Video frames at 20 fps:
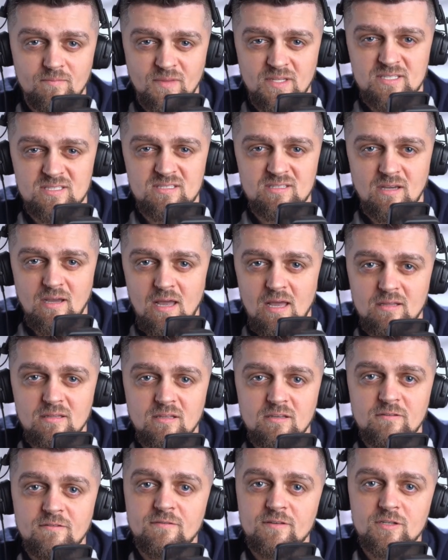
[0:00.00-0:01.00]
This is a
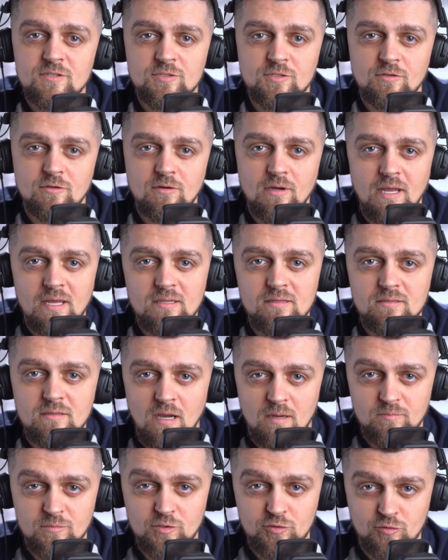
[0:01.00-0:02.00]
handy feature, and
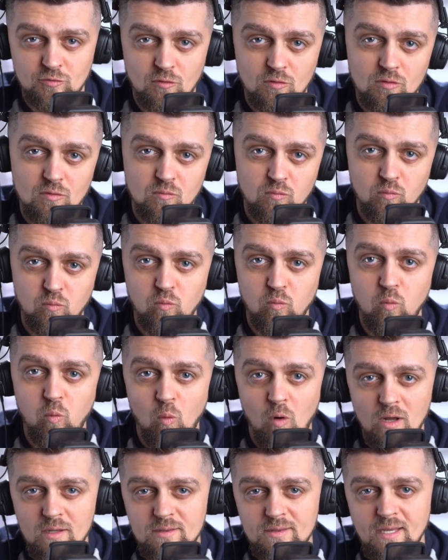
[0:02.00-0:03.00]
I'm sure
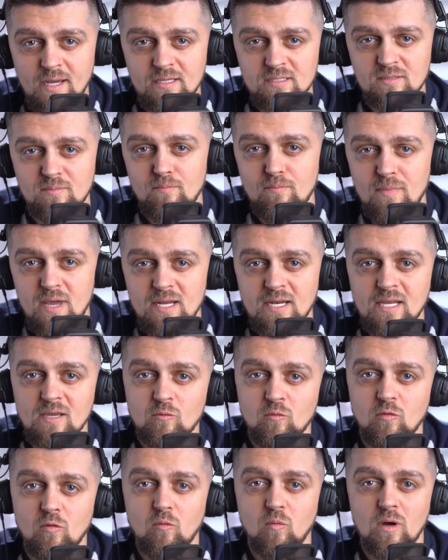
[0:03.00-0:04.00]
one that many
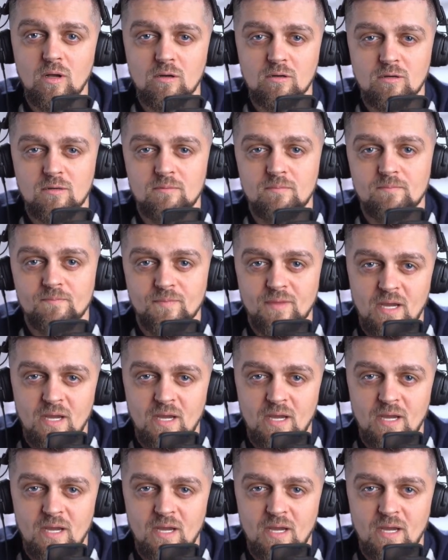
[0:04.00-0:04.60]
will welcome.